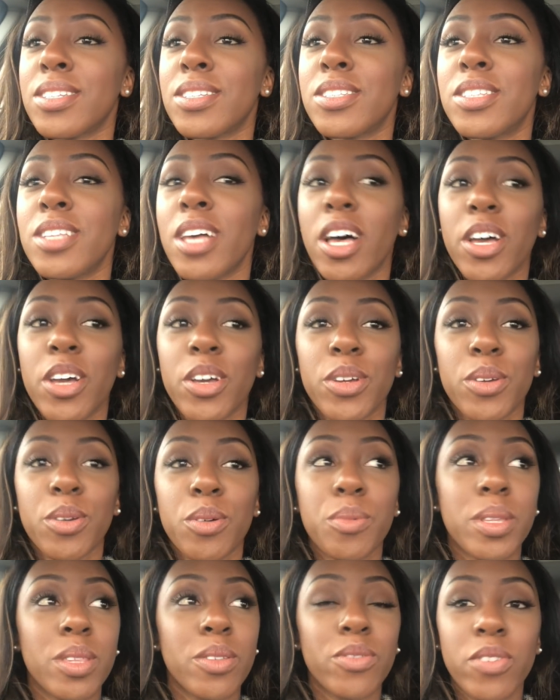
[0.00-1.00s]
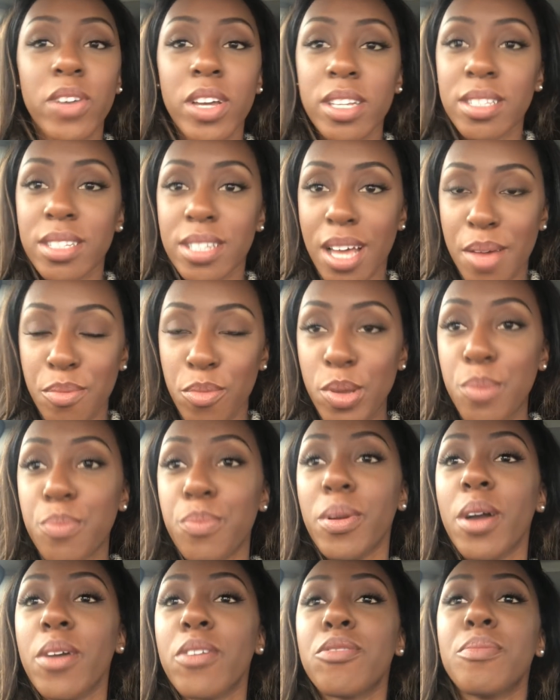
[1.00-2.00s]
So it'll be the first time we
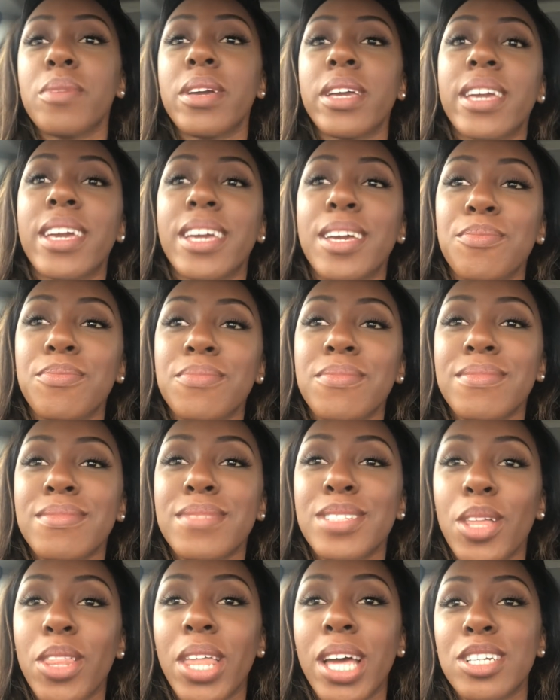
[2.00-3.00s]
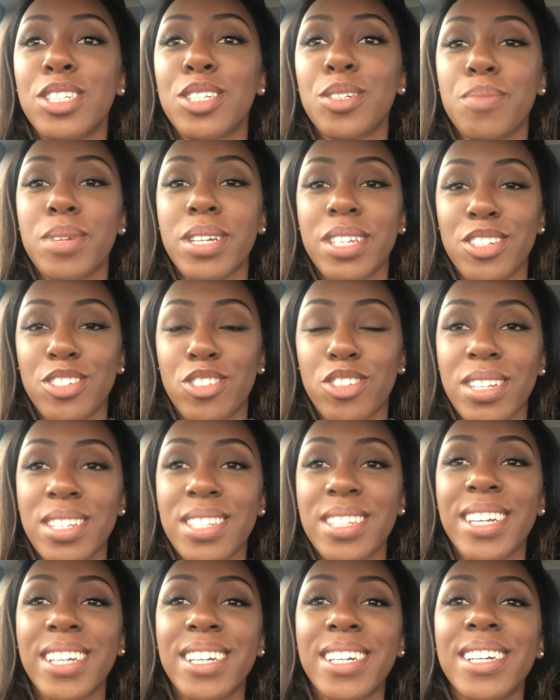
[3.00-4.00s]
both meet him, so that should be
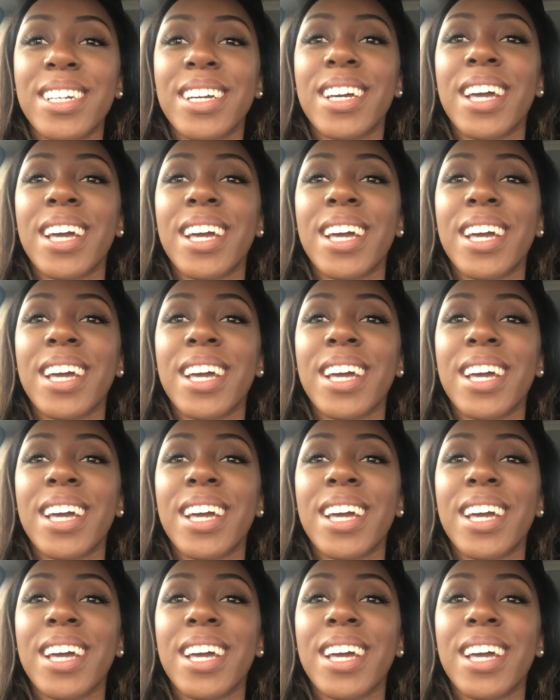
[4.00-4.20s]
interesting.